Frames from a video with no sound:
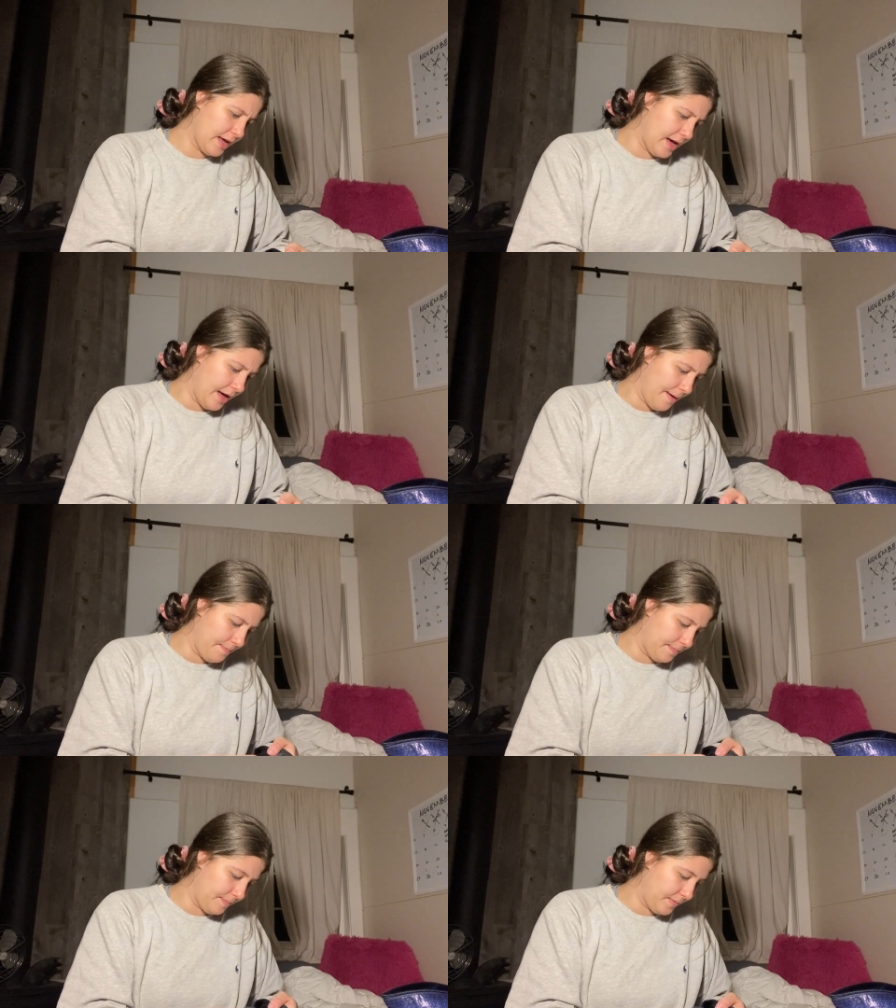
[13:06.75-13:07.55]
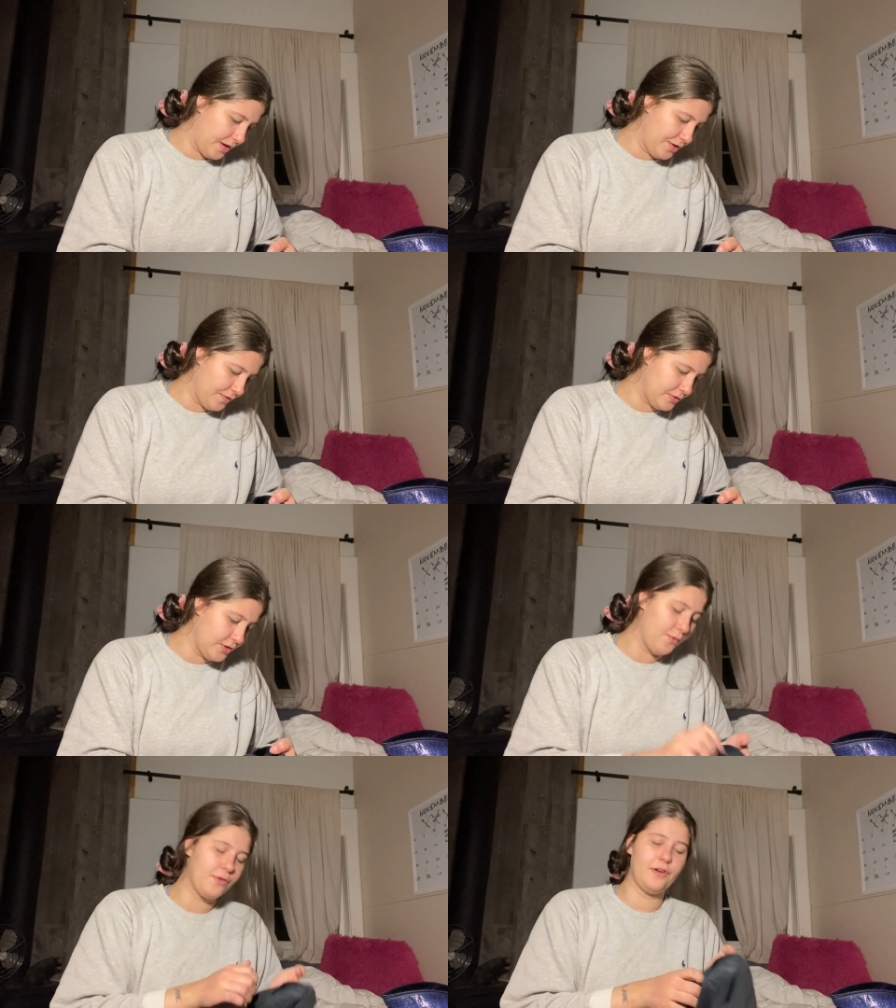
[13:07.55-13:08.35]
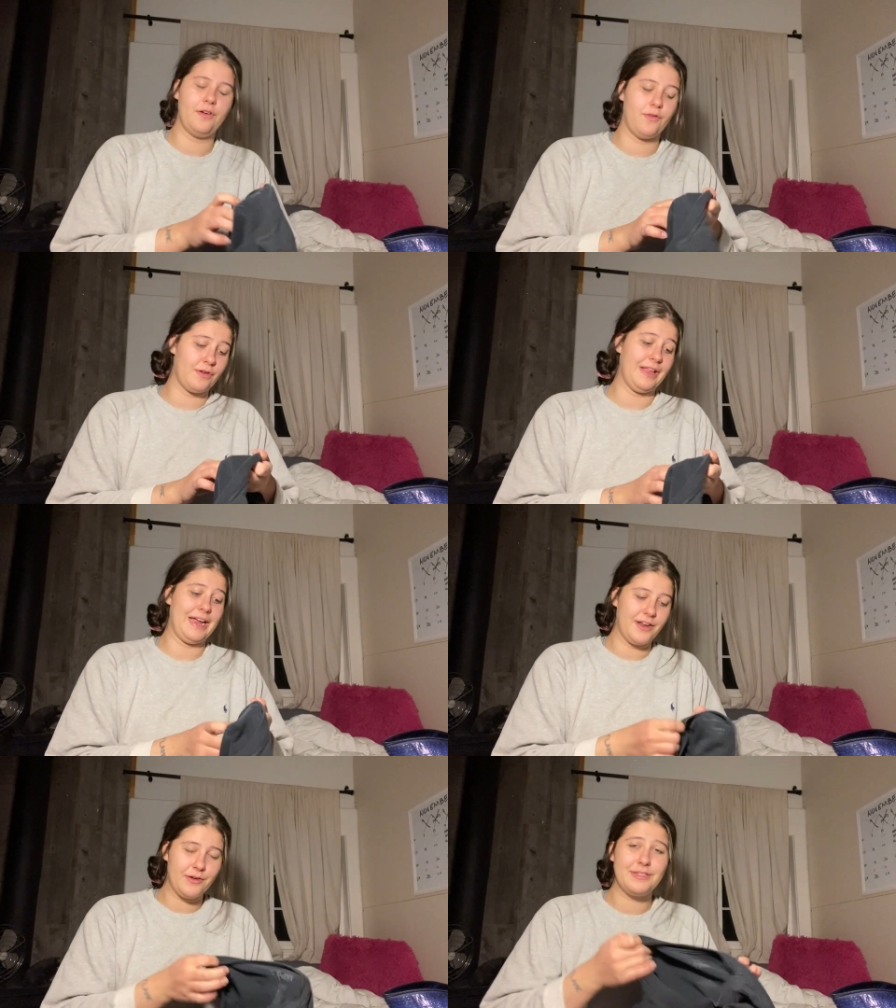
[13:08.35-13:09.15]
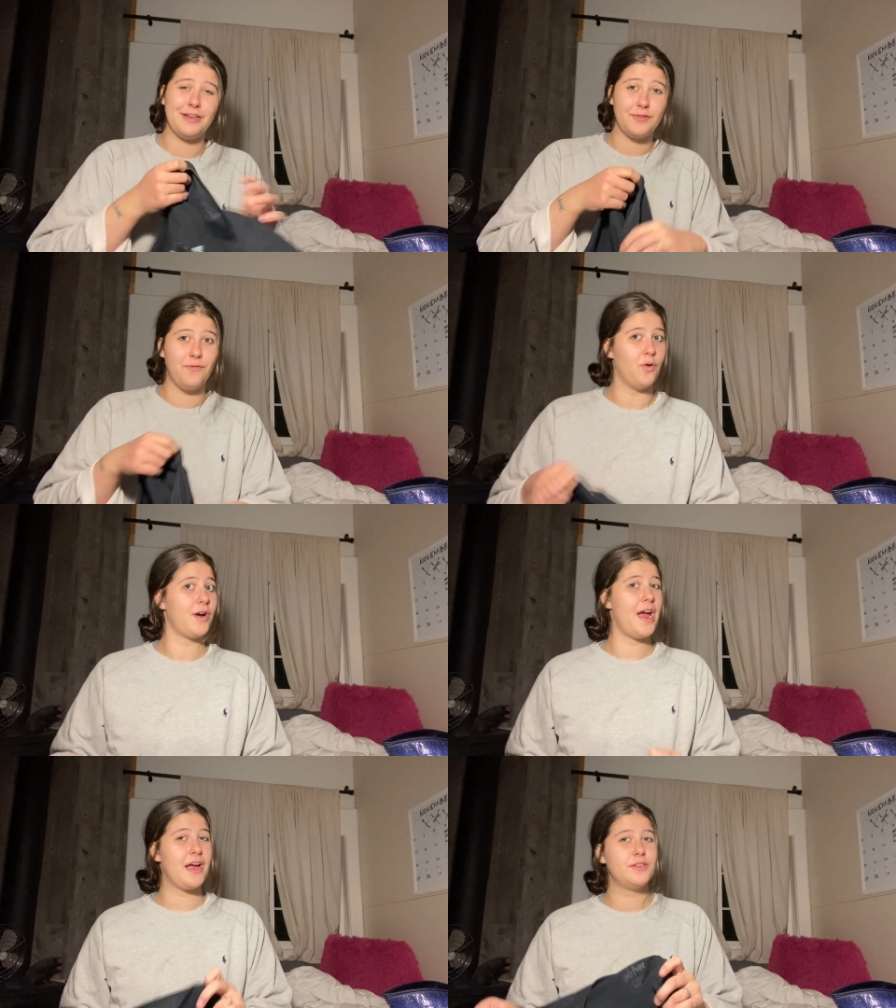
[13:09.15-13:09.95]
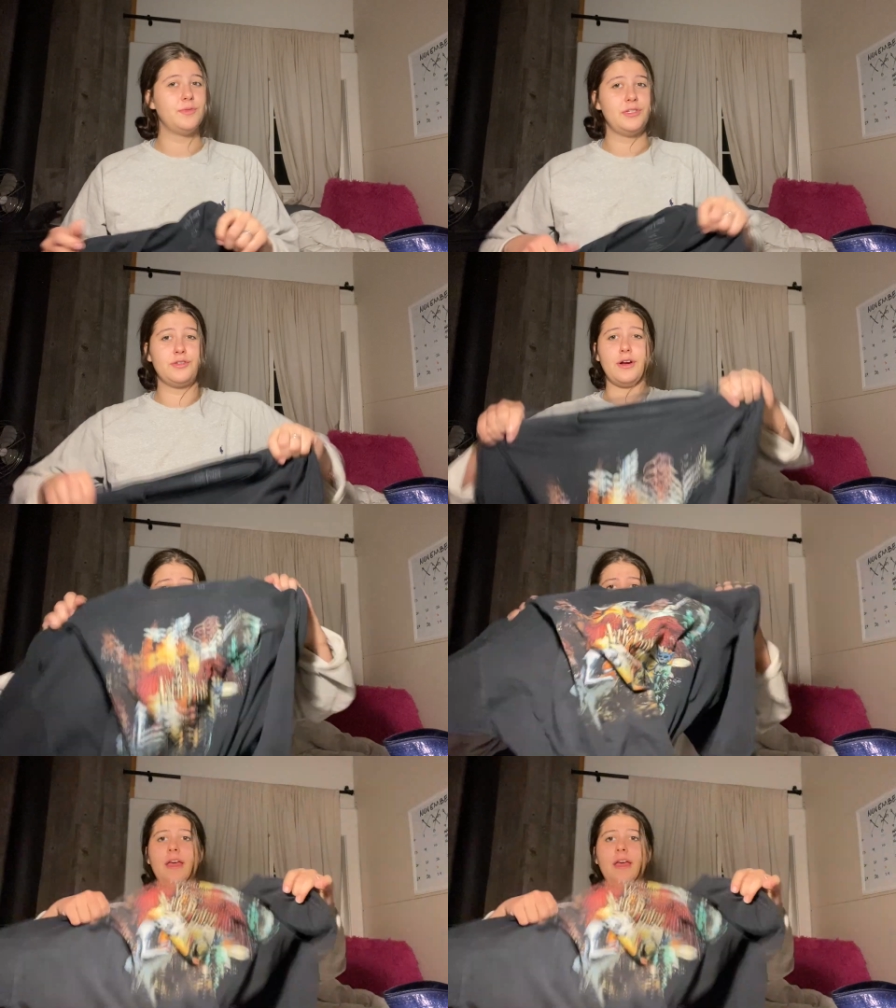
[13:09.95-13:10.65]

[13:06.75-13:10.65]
Um, Universal or Orlando says 4X, which is great.